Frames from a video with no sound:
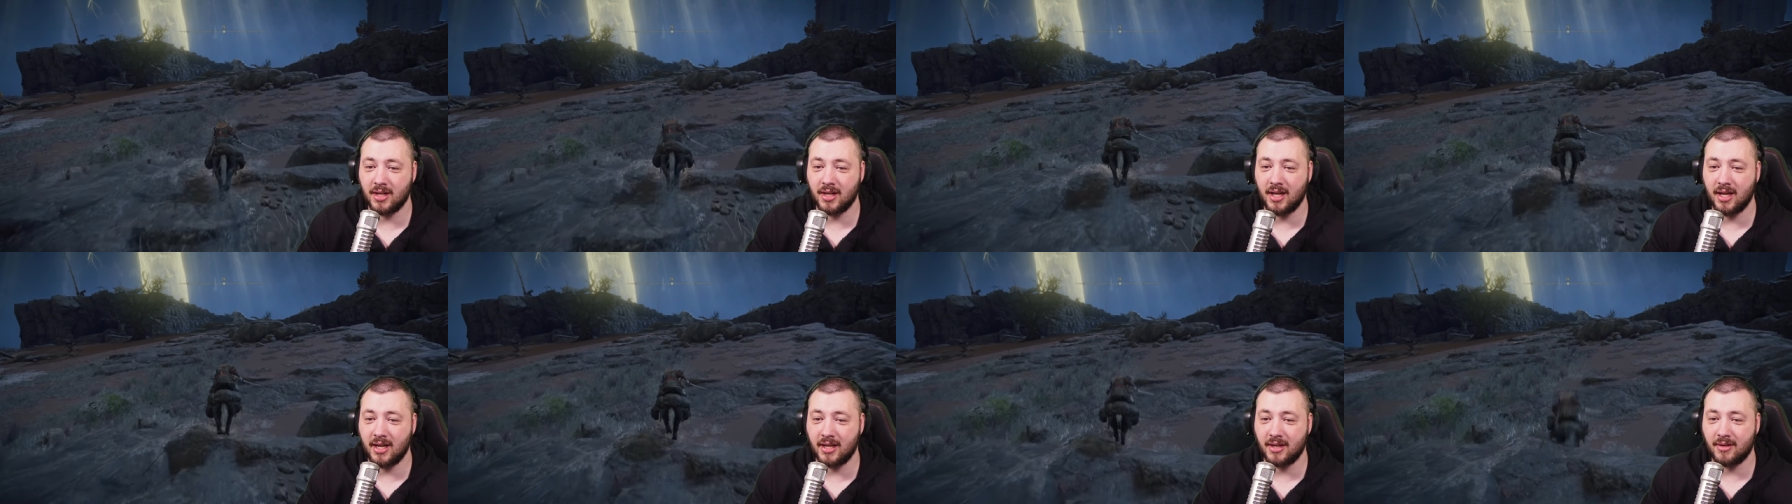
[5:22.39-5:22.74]

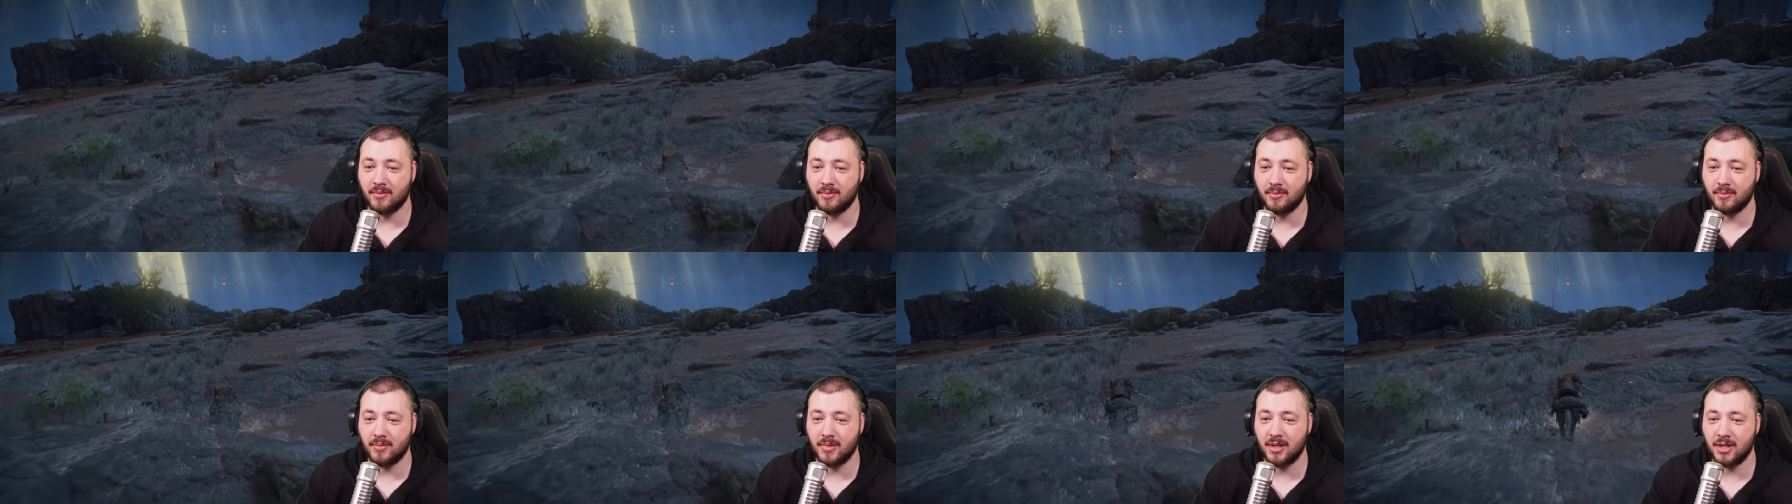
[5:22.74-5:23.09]
like
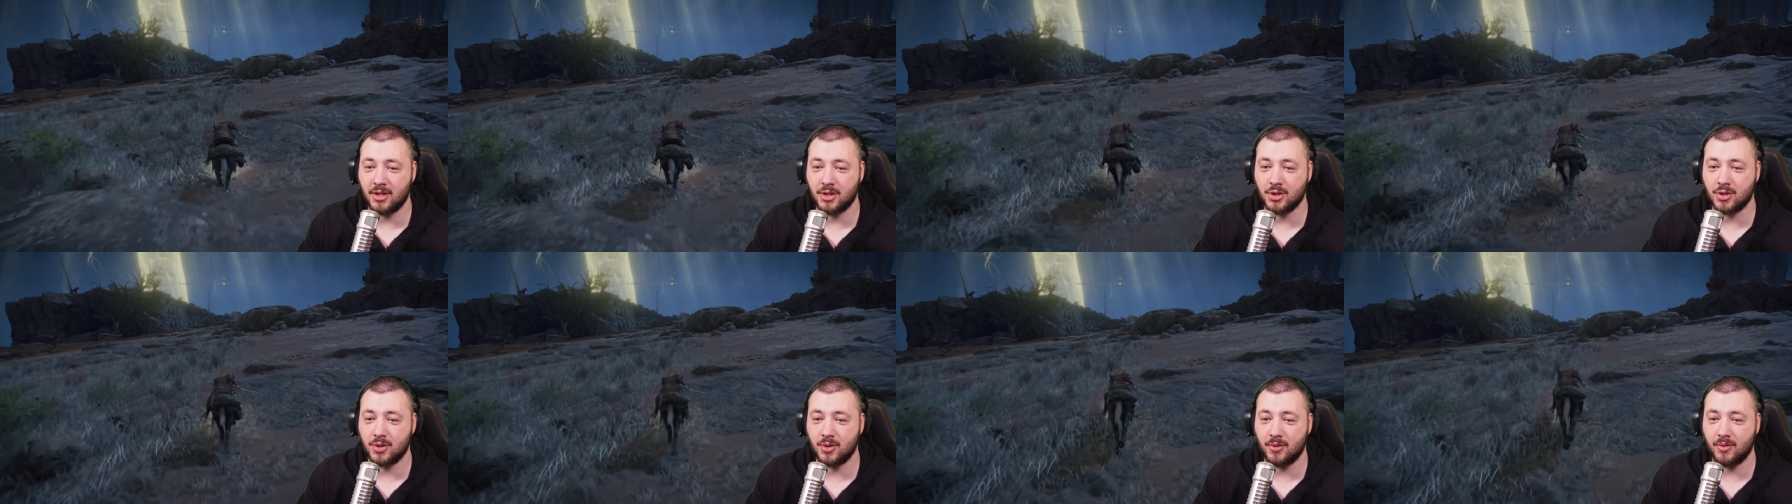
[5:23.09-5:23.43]
make
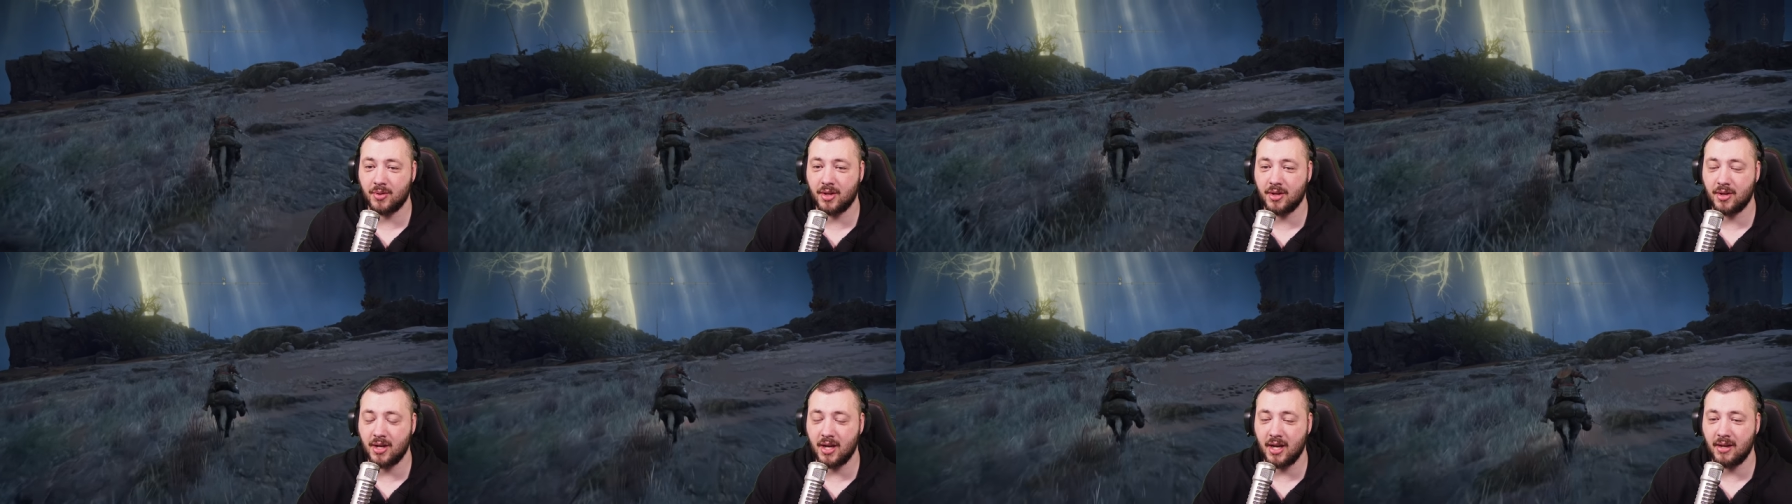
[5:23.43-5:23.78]
sure
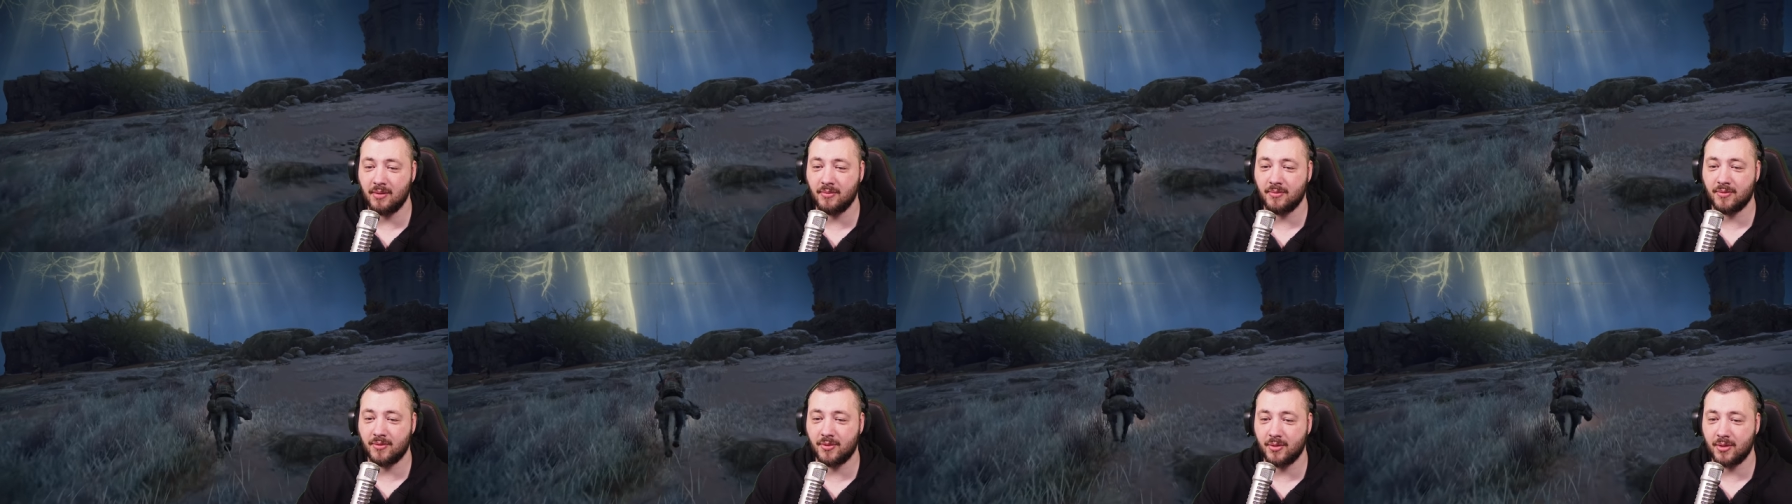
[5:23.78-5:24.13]
that you
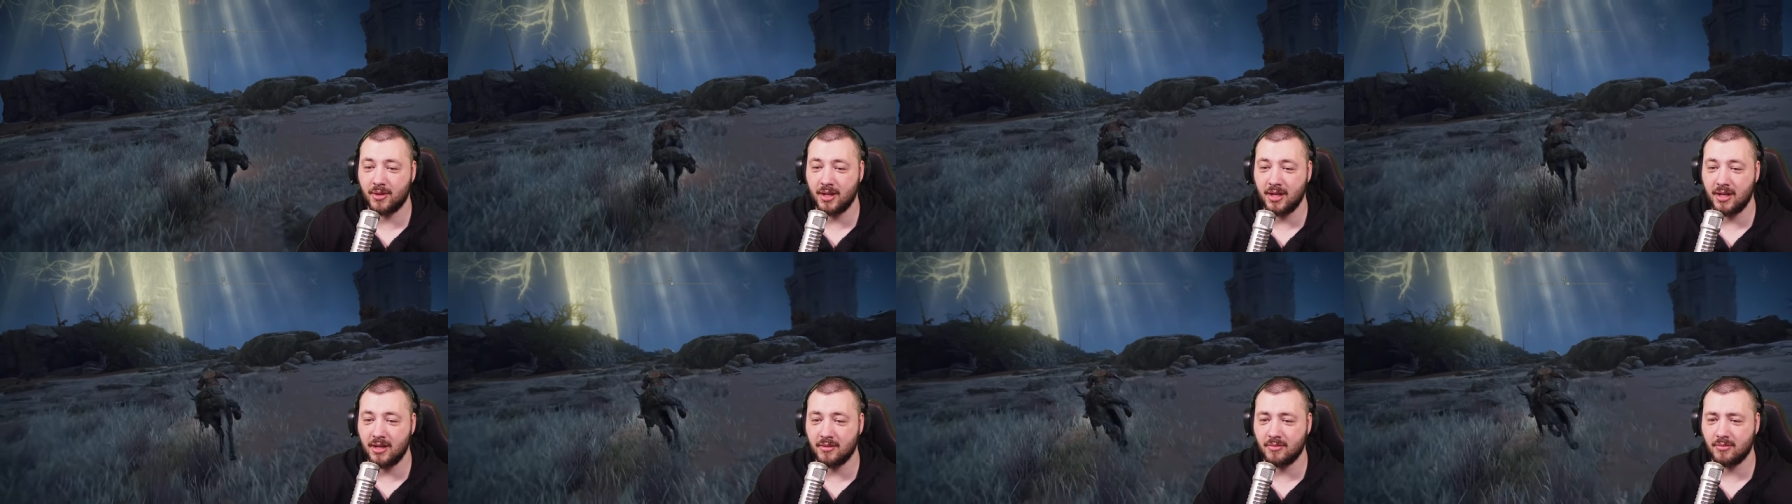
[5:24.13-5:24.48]
aim for
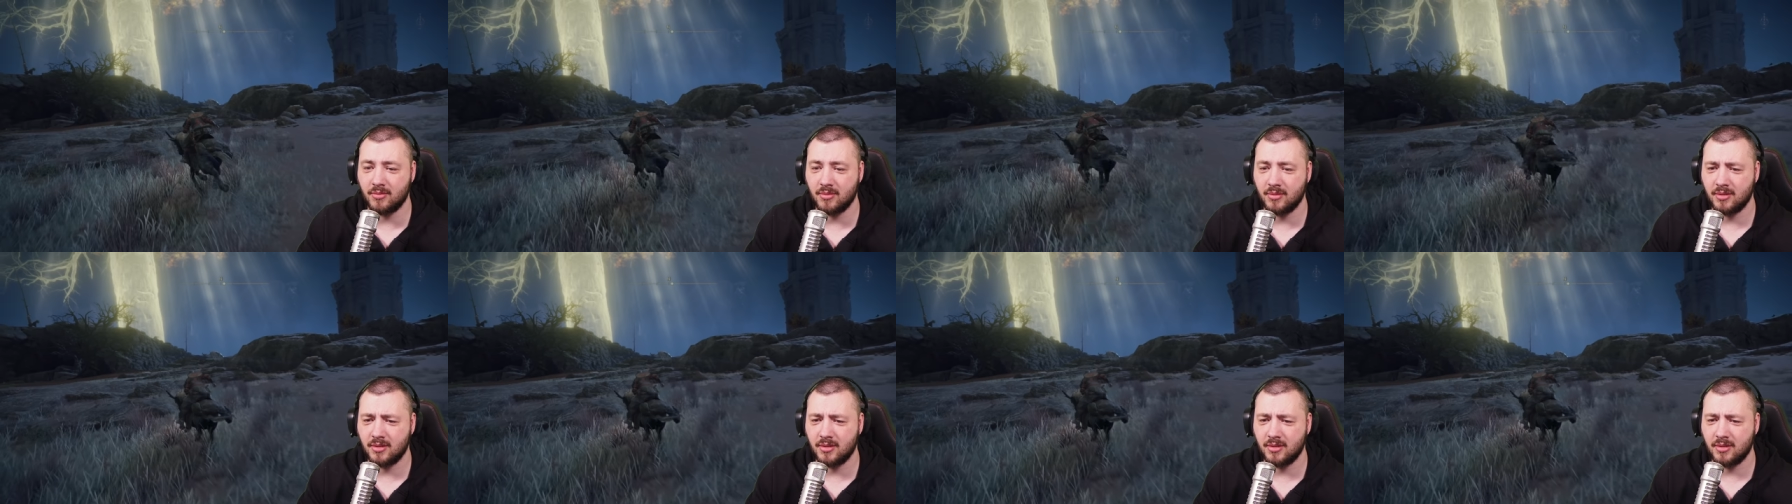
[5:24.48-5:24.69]
the